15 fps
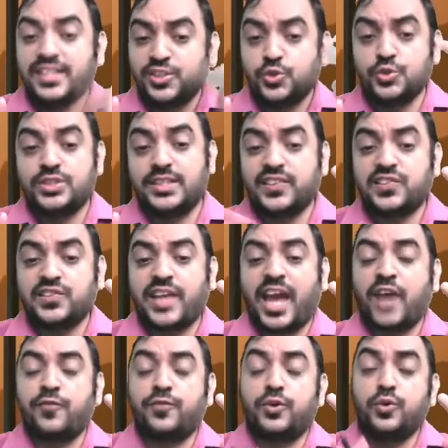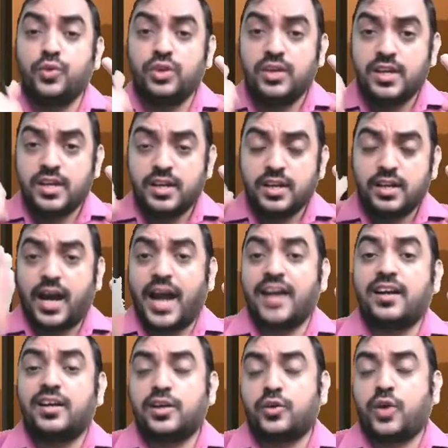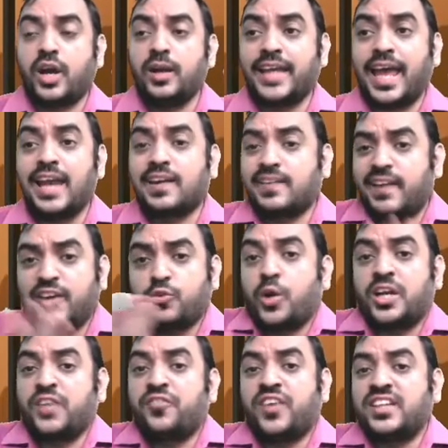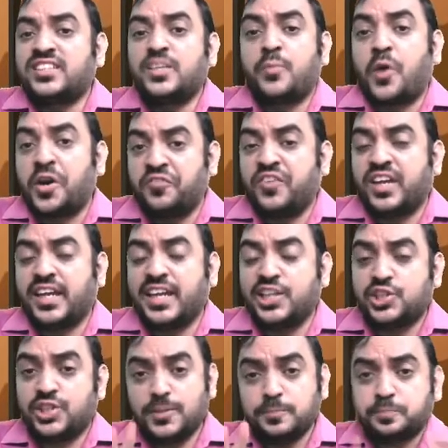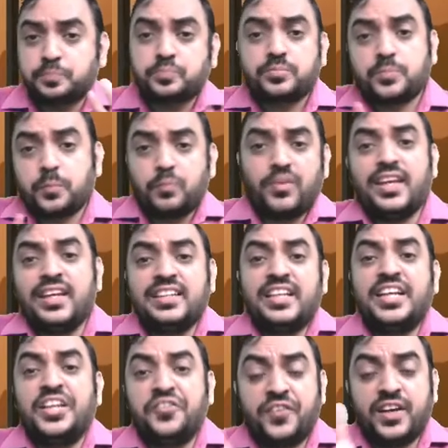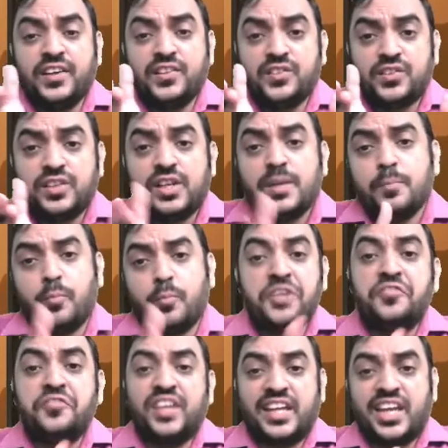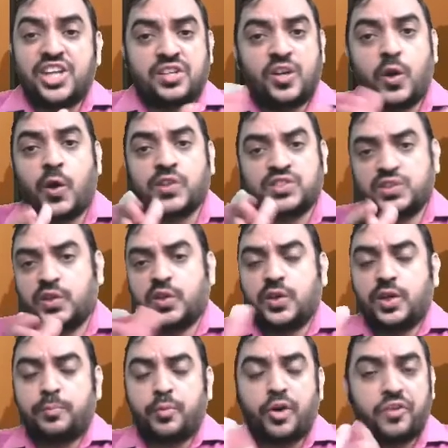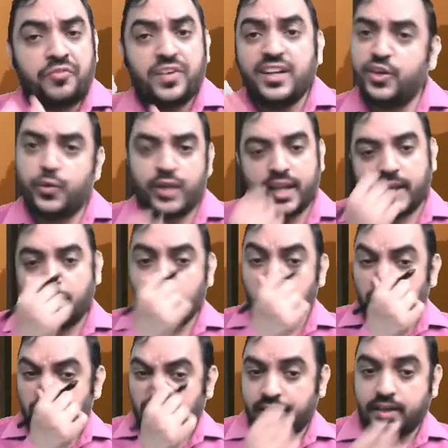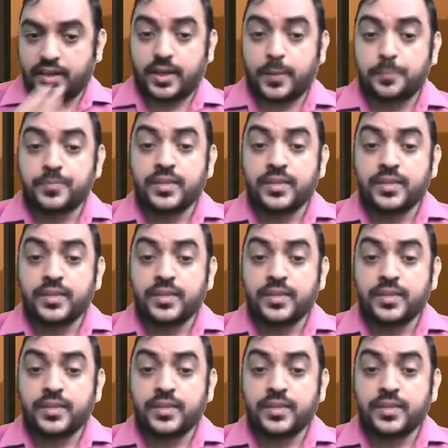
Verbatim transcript: You just have to uh, calculate what if is the modification and the difference, modification loss or profit, you take it to P&L.